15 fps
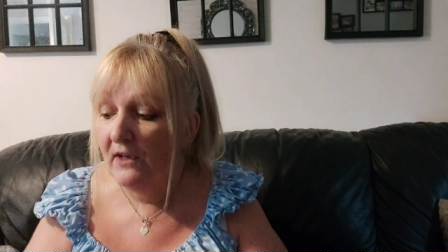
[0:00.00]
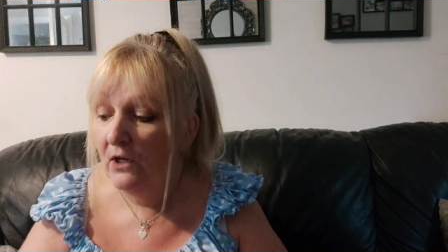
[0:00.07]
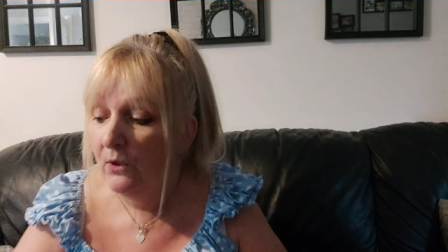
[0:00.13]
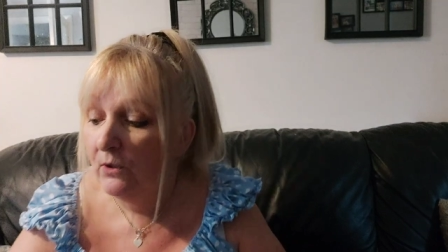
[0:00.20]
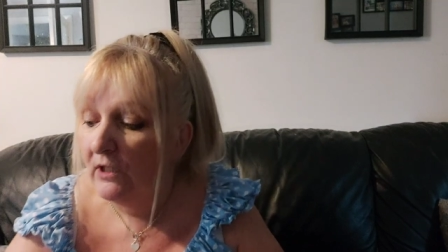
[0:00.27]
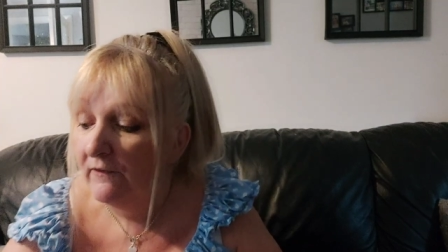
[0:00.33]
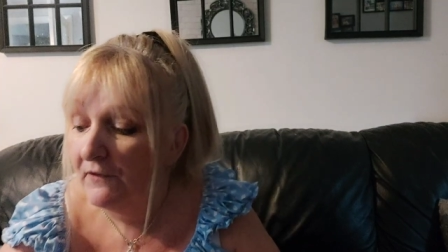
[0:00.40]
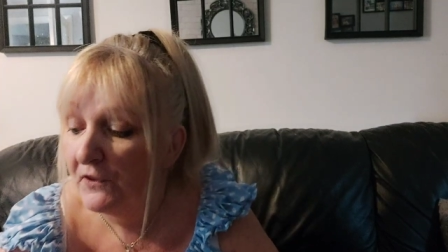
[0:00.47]
the
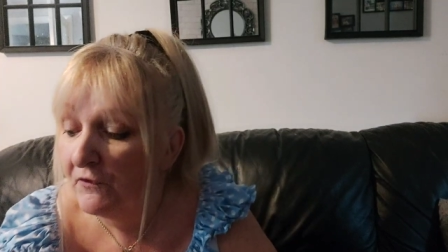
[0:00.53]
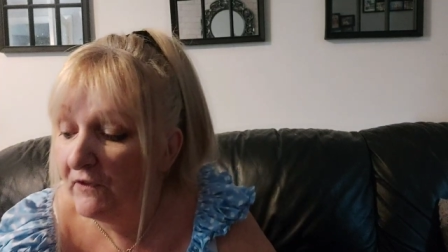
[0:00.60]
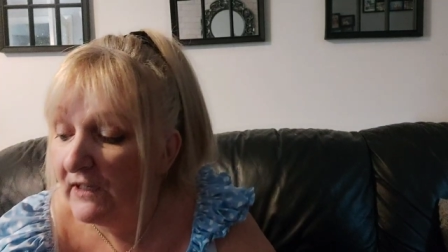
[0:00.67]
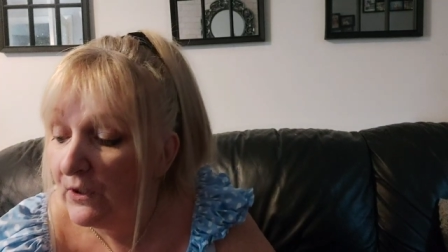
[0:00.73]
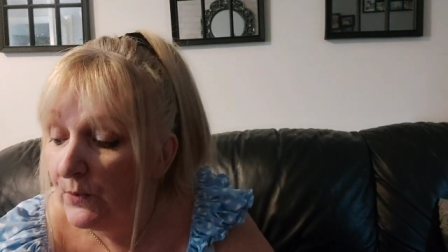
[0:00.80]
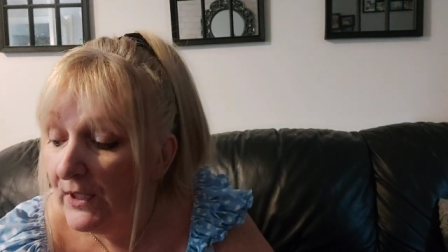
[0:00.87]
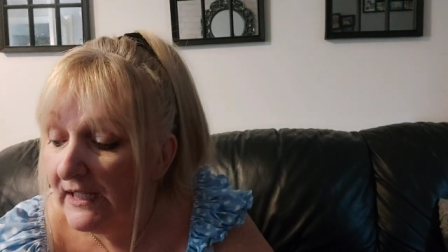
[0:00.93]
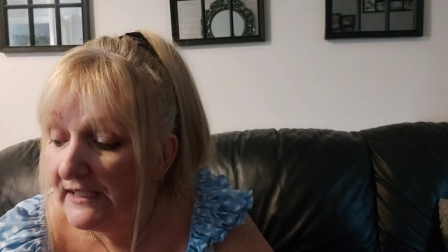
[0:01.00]
whole lot for
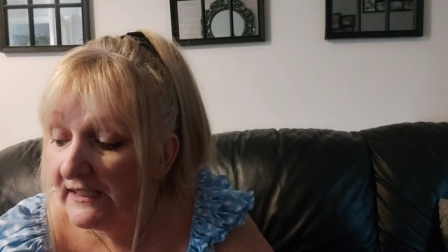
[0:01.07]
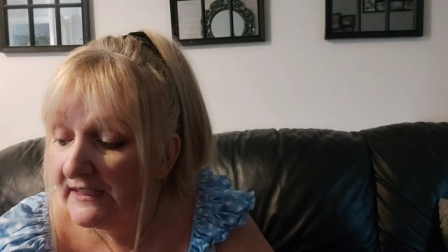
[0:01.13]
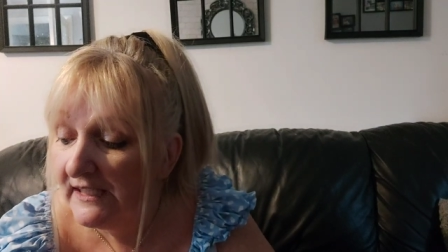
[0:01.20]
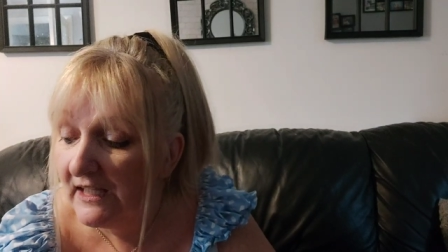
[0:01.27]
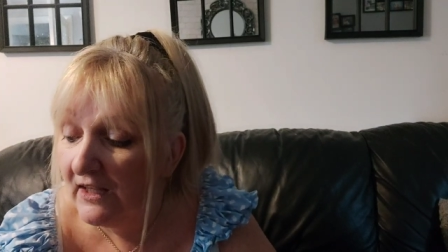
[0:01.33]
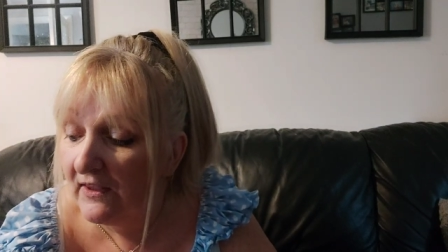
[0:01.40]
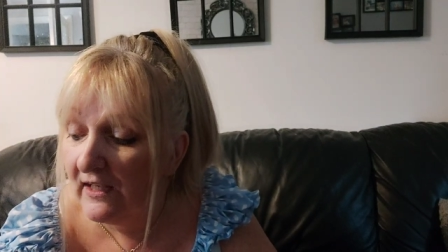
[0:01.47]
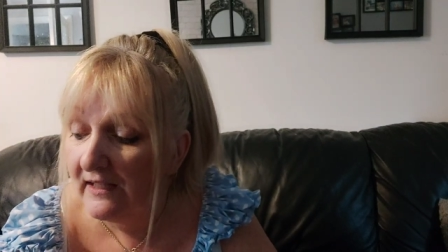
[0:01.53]
£3, I
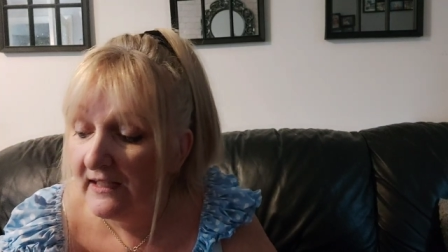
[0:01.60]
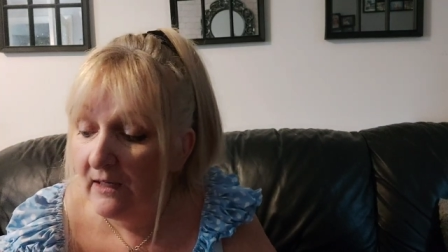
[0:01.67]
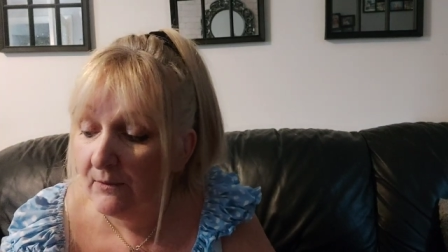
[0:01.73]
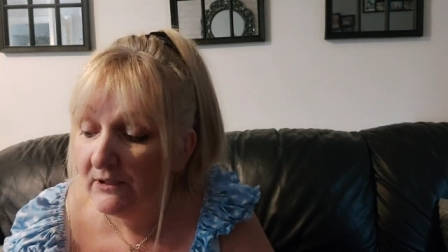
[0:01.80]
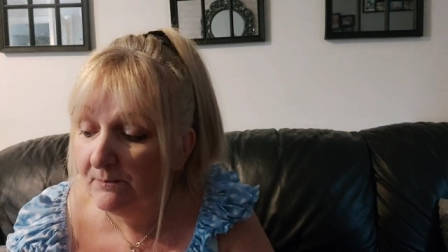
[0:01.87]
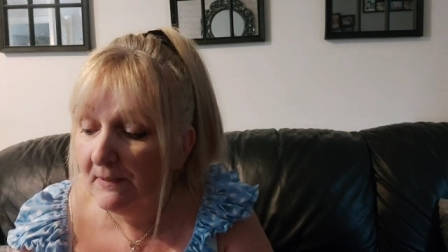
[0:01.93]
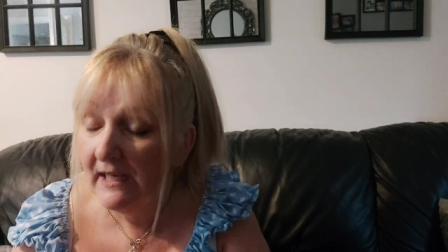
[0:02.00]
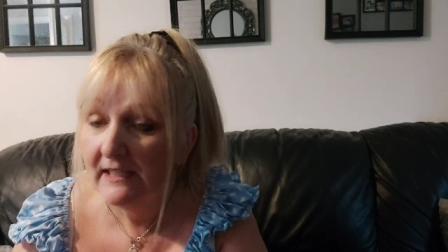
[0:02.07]
didn't think that
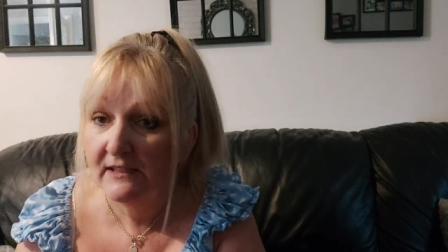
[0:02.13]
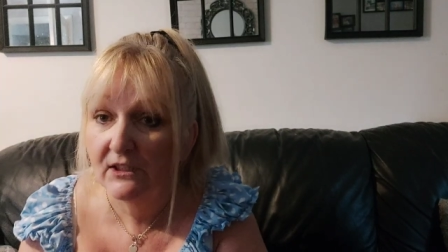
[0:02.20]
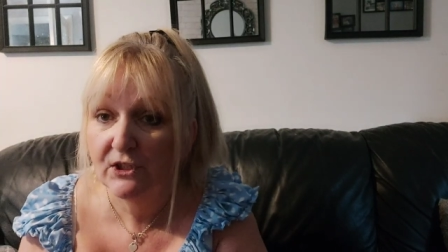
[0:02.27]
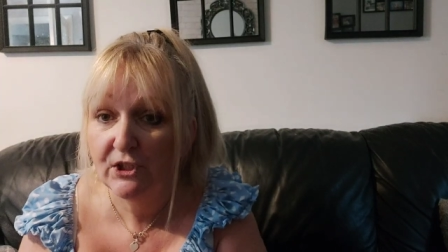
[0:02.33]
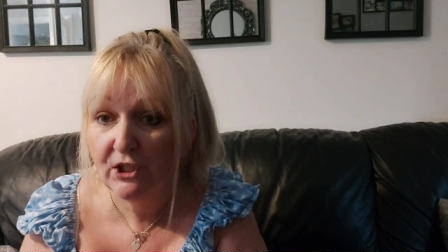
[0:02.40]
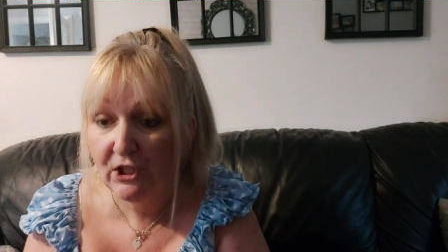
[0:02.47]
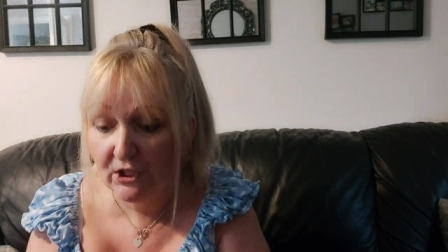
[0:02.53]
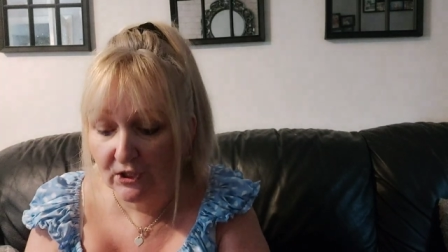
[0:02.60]
was bad
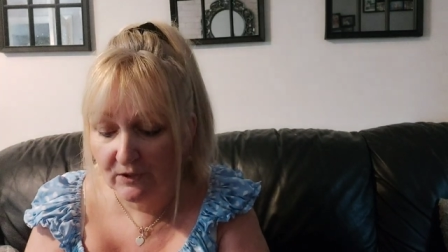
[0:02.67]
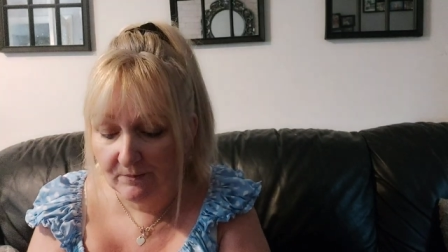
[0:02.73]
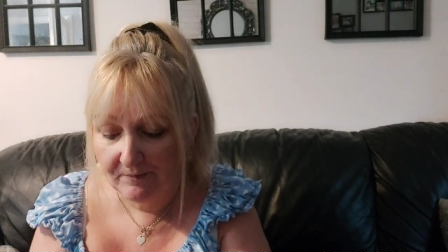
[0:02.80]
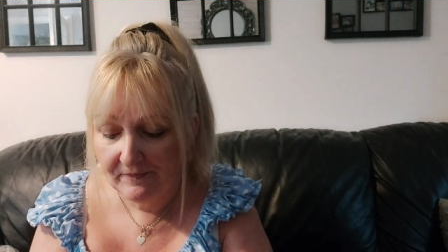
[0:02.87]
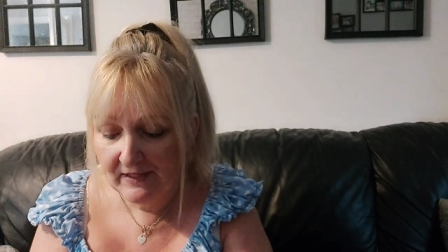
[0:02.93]
at all.